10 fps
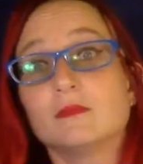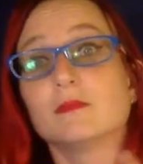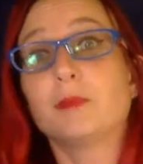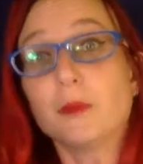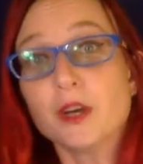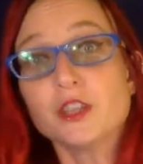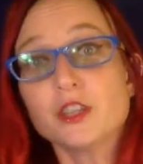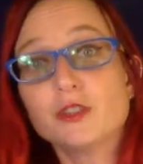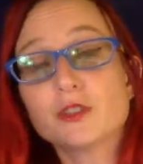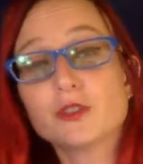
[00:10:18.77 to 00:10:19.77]
But when
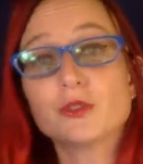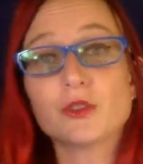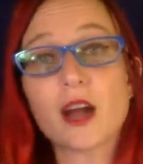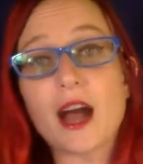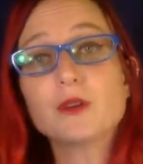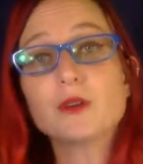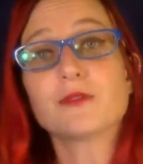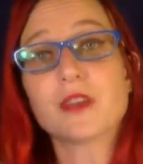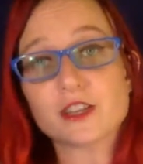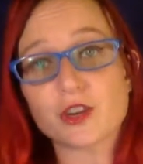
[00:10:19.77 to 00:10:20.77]
you're out of
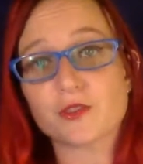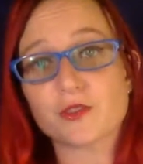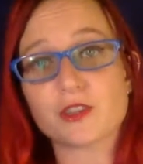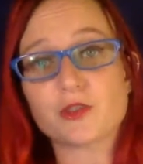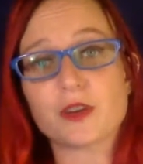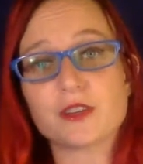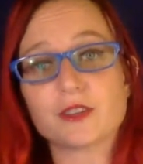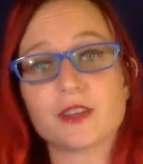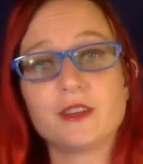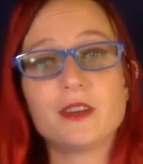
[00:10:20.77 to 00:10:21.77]
that stressful
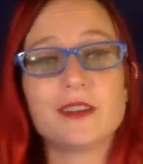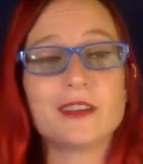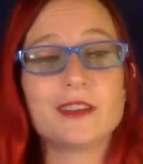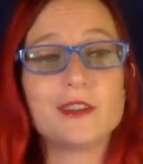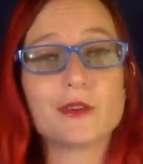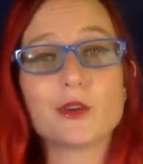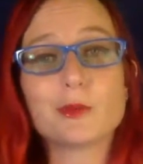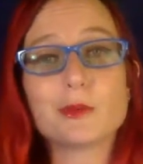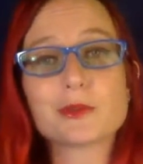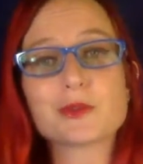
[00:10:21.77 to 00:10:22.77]
situation, your
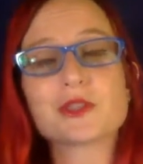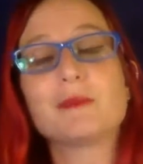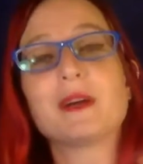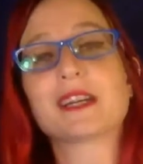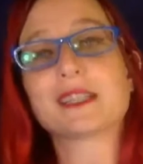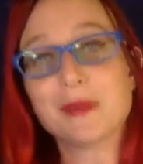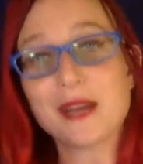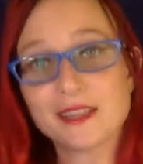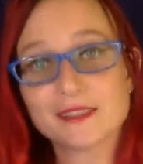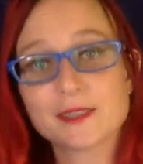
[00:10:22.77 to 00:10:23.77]
hormones are supposed to come back into
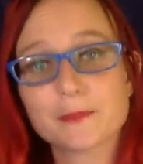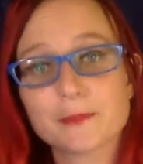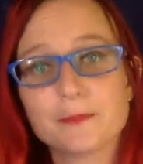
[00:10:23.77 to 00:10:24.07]
balance.